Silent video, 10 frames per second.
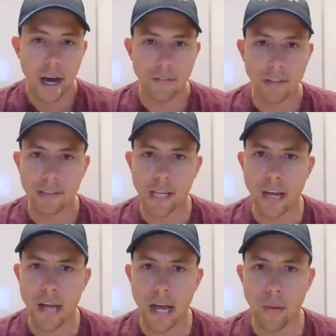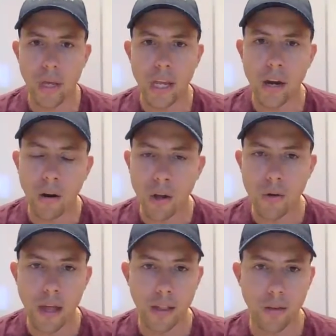Obviously, we hear you
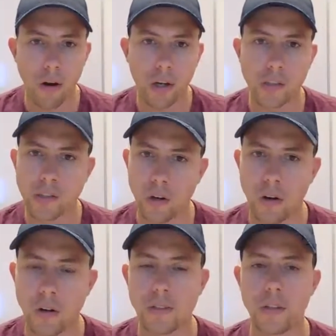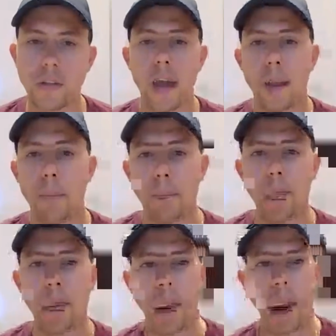that there are concerns and people
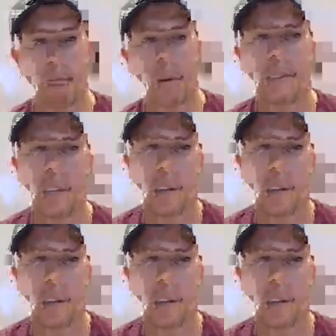have raised